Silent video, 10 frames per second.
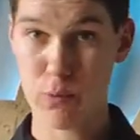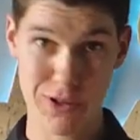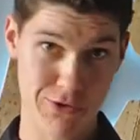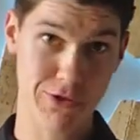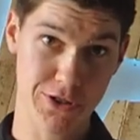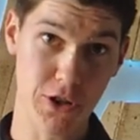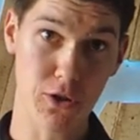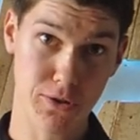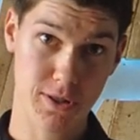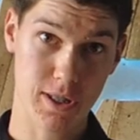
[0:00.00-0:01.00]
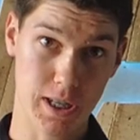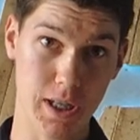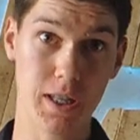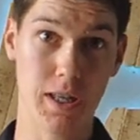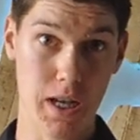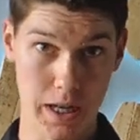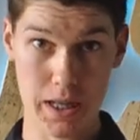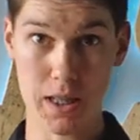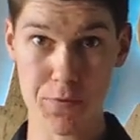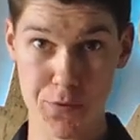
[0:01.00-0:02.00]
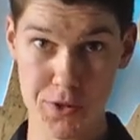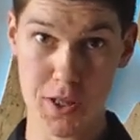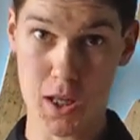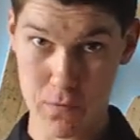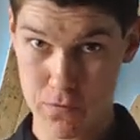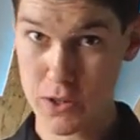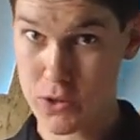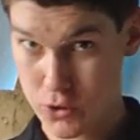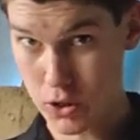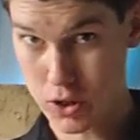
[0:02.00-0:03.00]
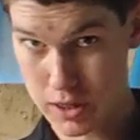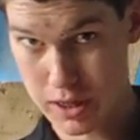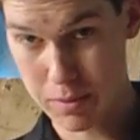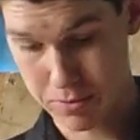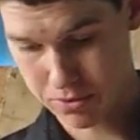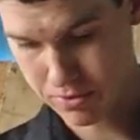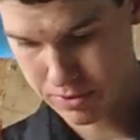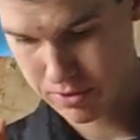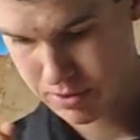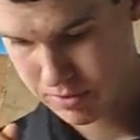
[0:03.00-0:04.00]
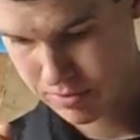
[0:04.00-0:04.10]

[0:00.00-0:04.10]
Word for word: which results in high levels of these toxic chemicals.